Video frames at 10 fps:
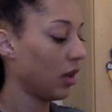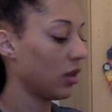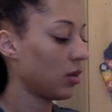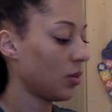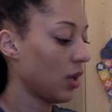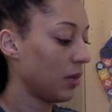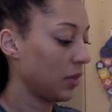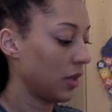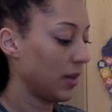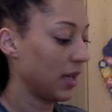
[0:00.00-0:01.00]
So what I'm
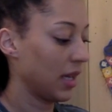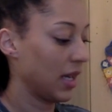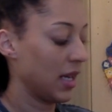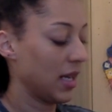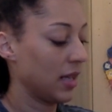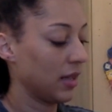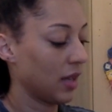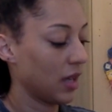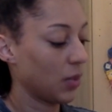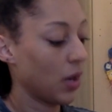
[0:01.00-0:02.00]
doing is,
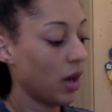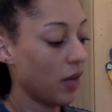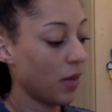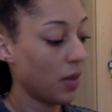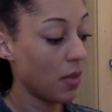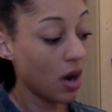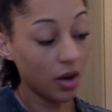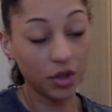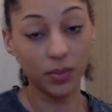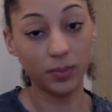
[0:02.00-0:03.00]
as part of my
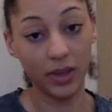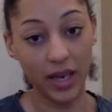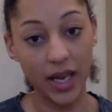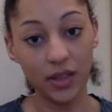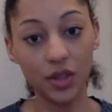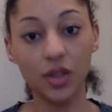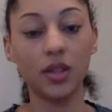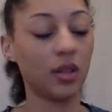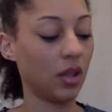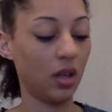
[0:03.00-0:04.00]
March
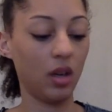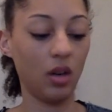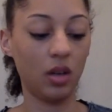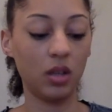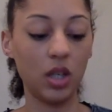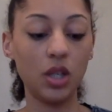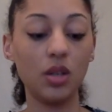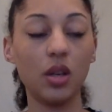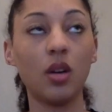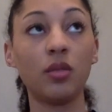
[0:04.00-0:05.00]
pledge on
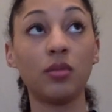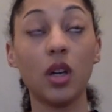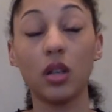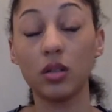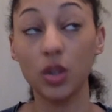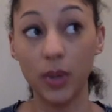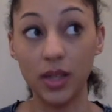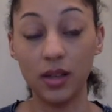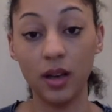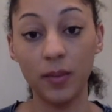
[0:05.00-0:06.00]

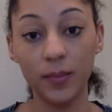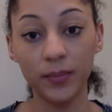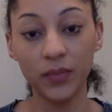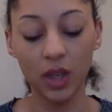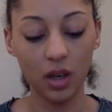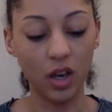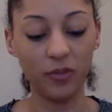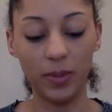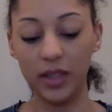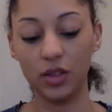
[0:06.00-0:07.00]
Twitter,
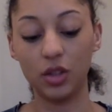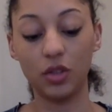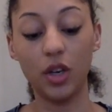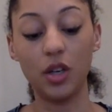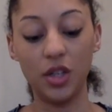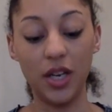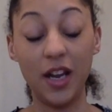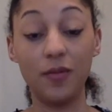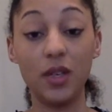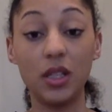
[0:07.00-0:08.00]
I've pledged to crochet
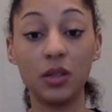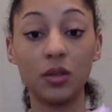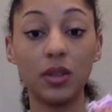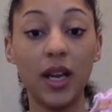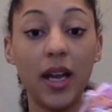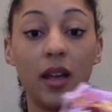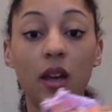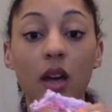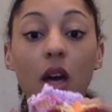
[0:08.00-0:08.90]
every single day.